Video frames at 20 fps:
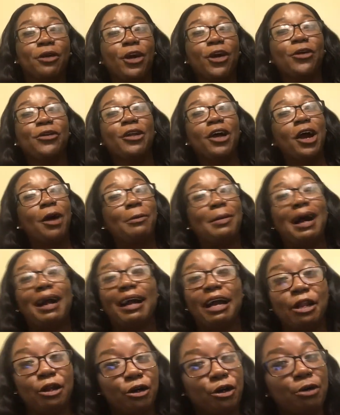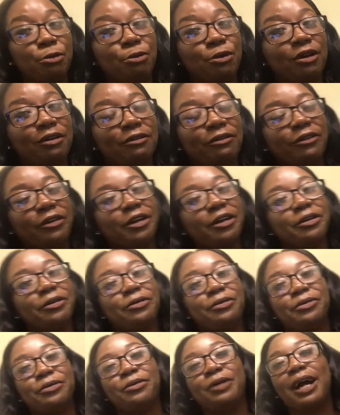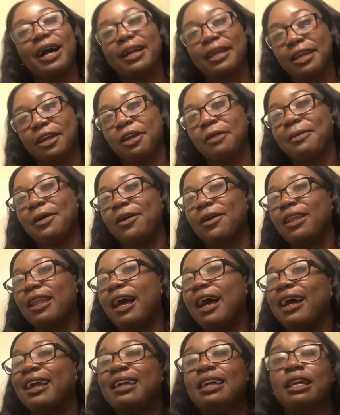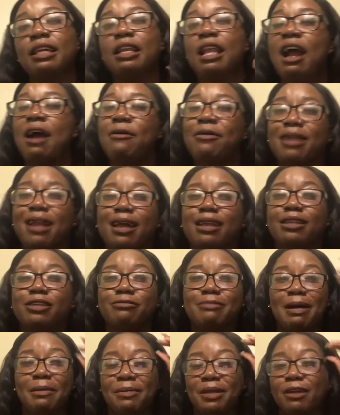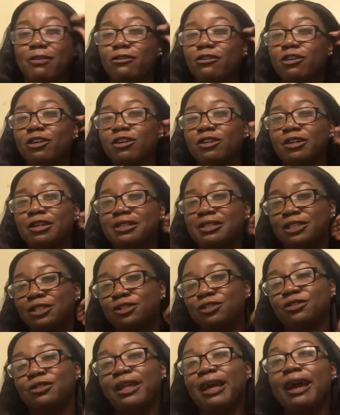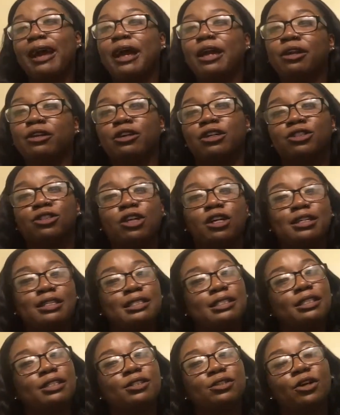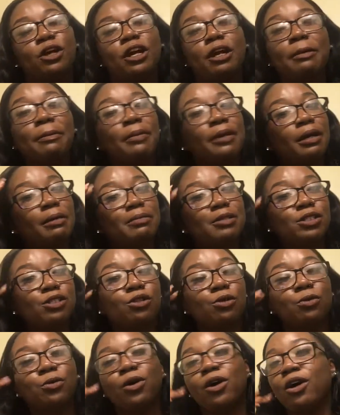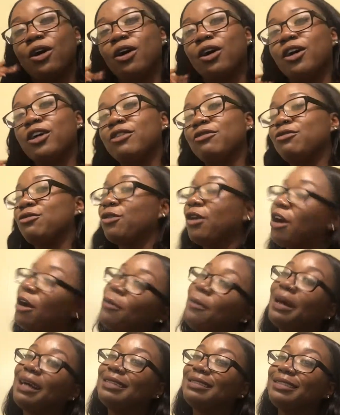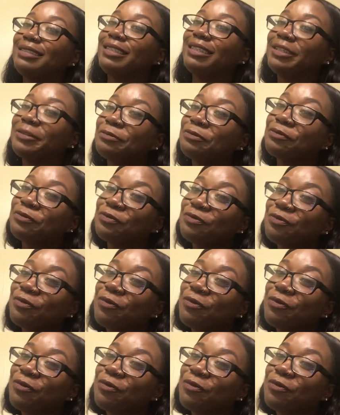grown now, but I got a whole boyfriend who I care about a lot, and I would not leave my man for a teacher that I had a crush on in 6th grade. But Mr. Wall, if you are watching,